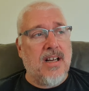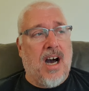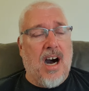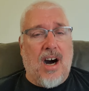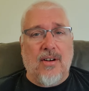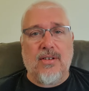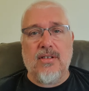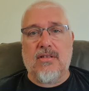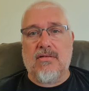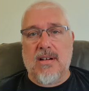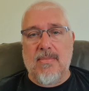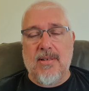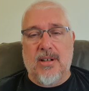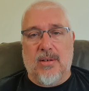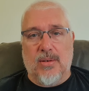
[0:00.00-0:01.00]
hardened
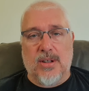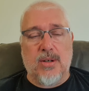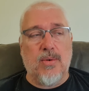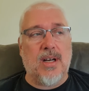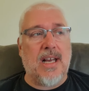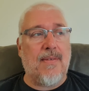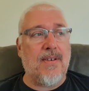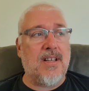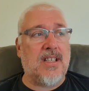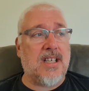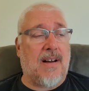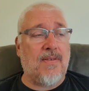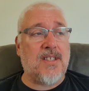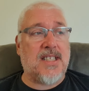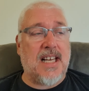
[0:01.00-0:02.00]
criminals who are given
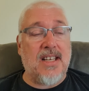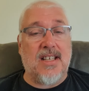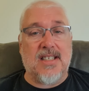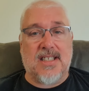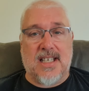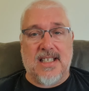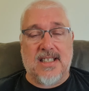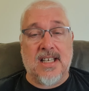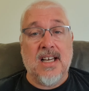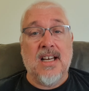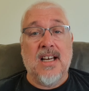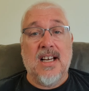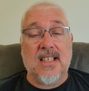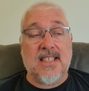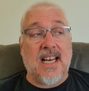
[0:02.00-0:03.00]
tough sentences
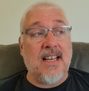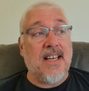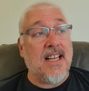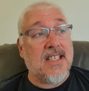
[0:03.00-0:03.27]
and saying,